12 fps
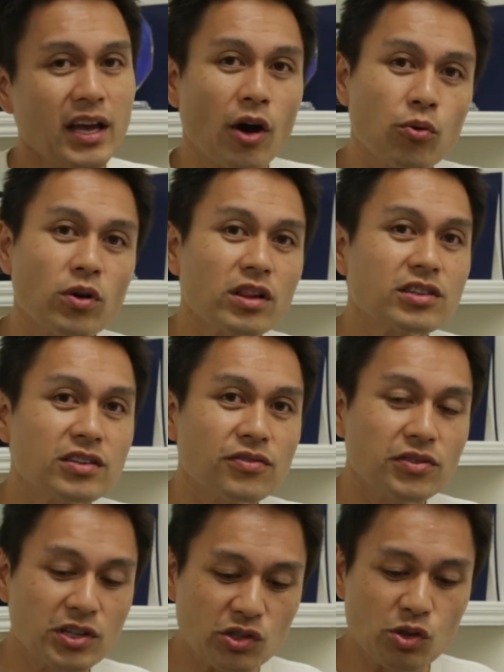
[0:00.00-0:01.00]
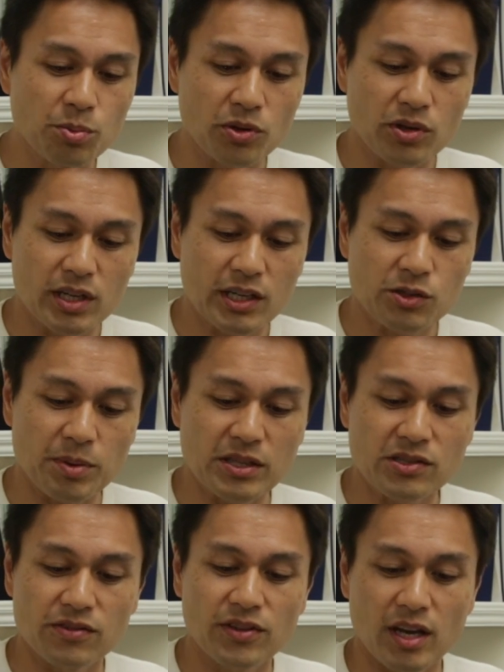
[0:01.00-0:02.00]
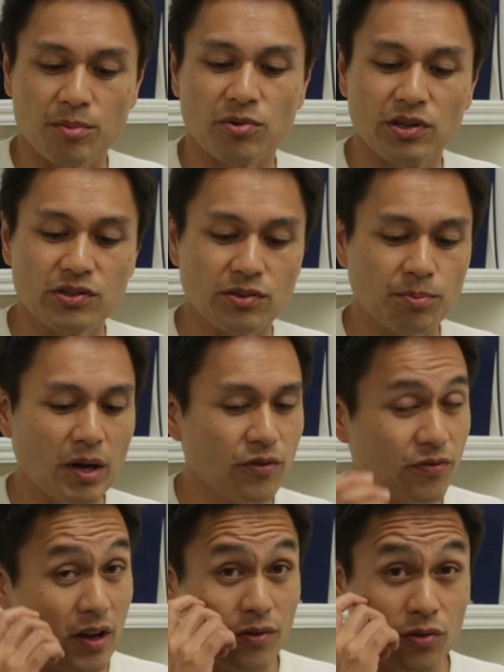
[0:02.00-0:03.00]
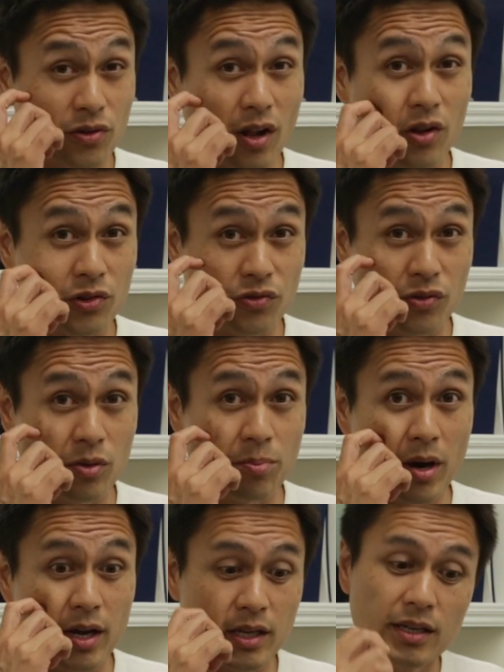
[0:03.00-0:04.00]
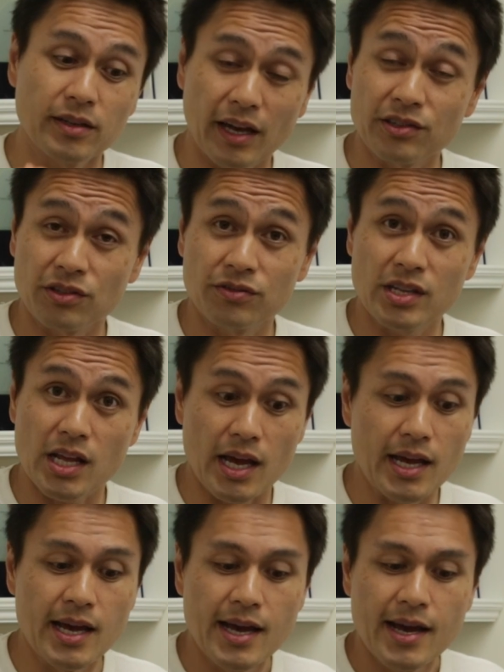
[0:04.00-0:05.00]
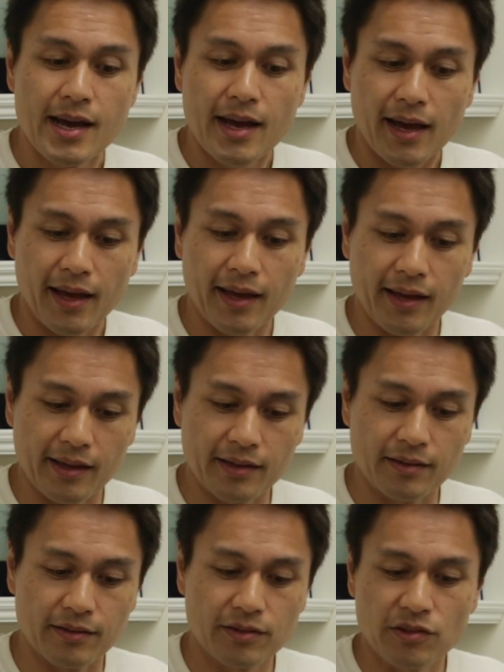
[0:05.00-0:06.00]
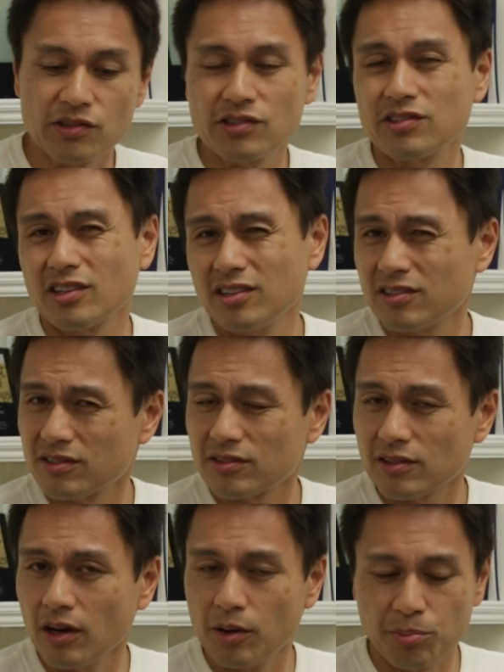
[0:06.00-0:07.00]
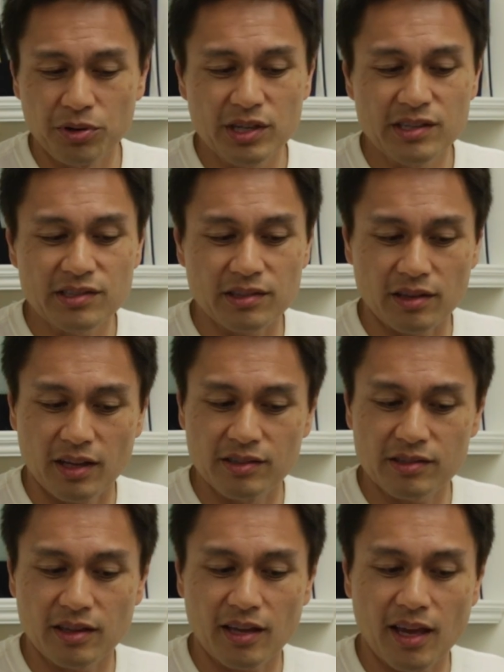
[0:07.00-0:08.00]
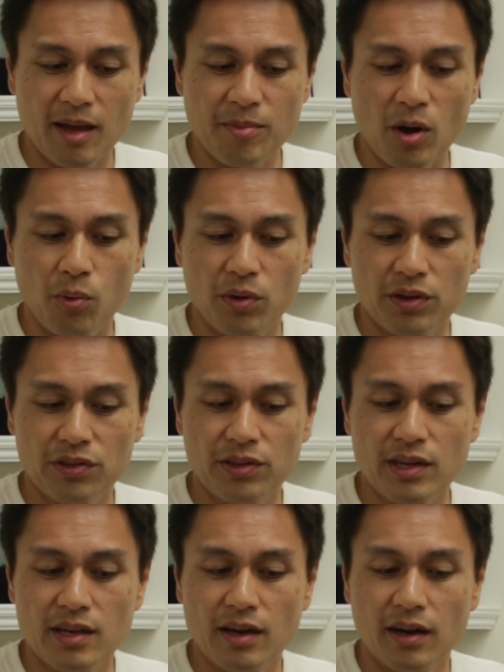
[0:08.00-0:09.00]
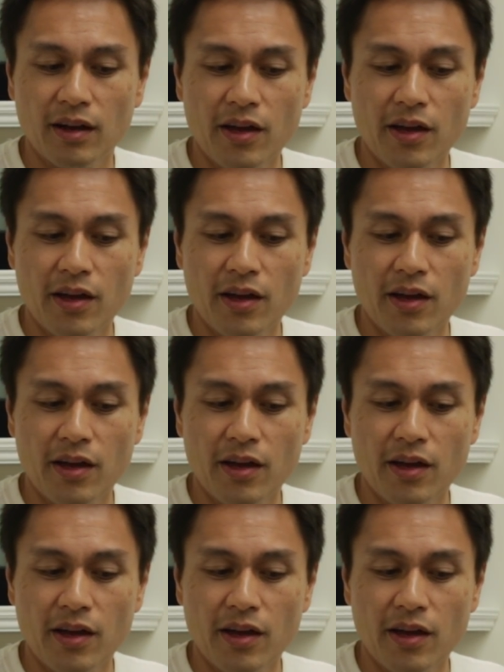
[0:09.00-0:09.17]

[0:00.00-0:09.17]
a relatively super inexpensive camera. It's about $500 for the body as of today, and this is a pretty decent lens that they came out with, the